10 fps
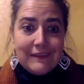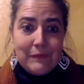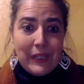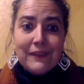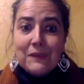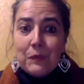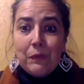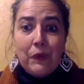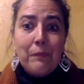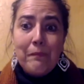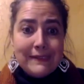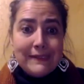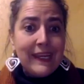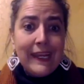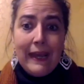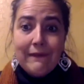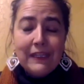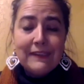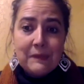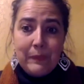because we were missing having
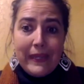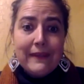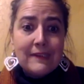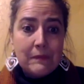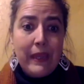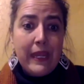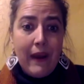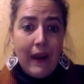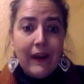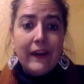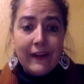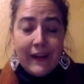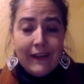a space to make art.